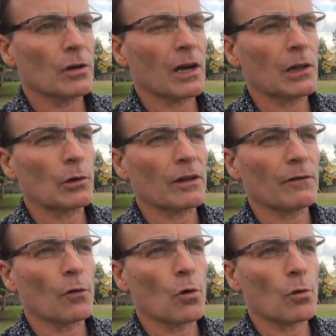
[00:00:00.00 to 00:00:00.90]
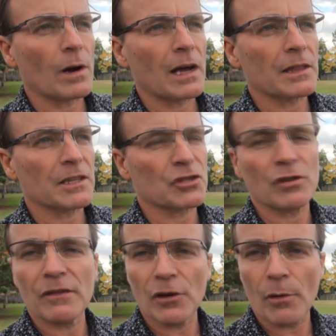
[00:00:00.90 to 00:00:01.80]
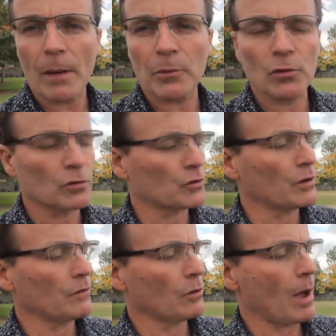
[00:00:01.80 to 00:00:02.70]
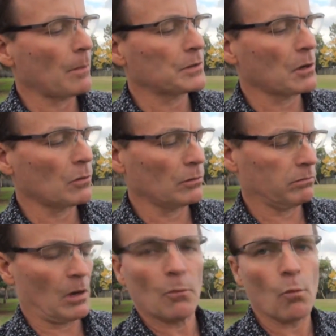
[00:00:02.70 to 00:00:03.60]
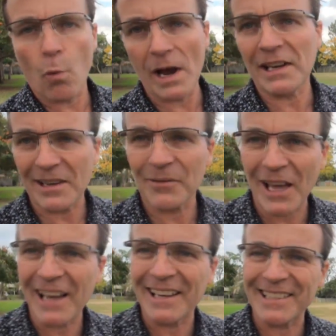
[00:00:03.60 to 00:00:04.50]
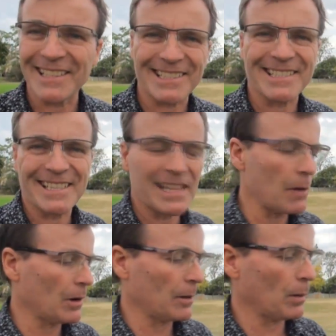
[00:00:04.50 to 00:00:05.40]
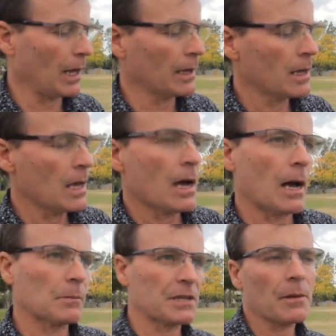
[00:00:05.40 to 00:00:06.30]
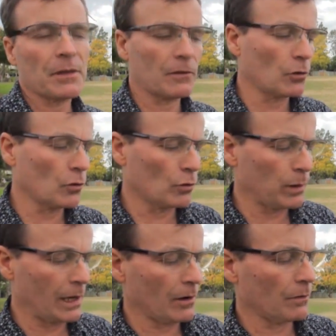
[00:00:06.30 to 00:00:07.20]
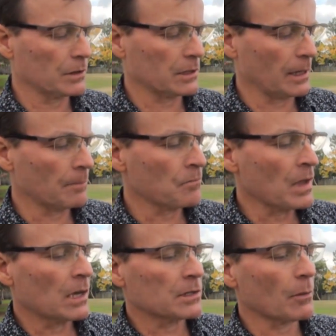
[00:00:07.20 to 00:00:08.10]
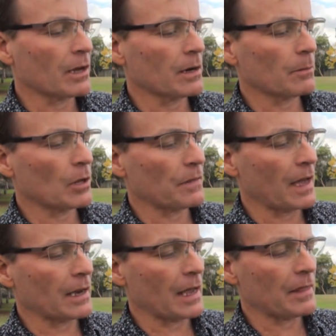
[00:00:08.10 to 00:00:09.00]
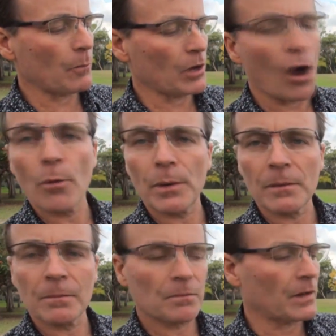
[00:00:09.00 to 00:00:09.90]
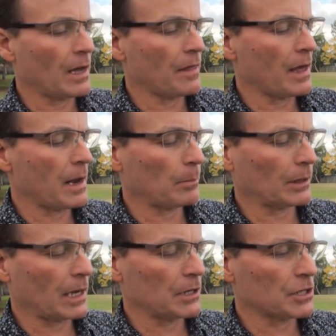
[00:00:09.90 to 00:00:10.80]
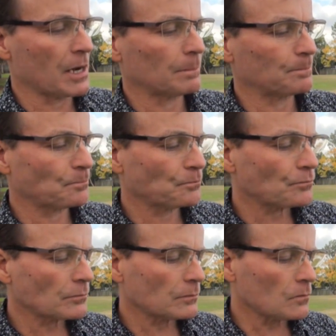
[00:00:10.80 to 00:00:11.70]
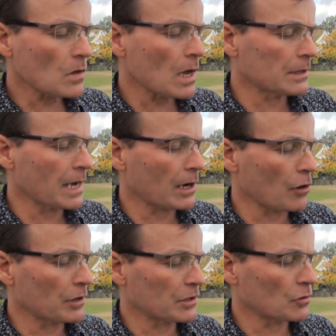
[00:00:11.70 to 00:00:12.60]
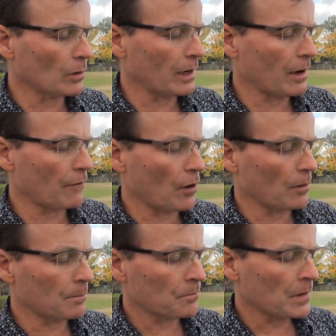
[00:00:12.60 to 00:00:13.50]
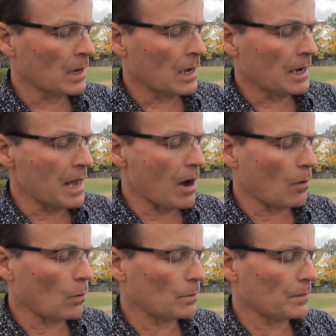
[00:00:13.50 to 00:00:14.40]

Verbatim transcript: uh, looking for uh, the Street View app, Google Street View app. So we'll, I'm waiting, I'm gagging to actually see that one in play. Um, same thing for Google Play, obviously. So we're going to get that, and then we open uh, that application up, download, install it on our phone. Now,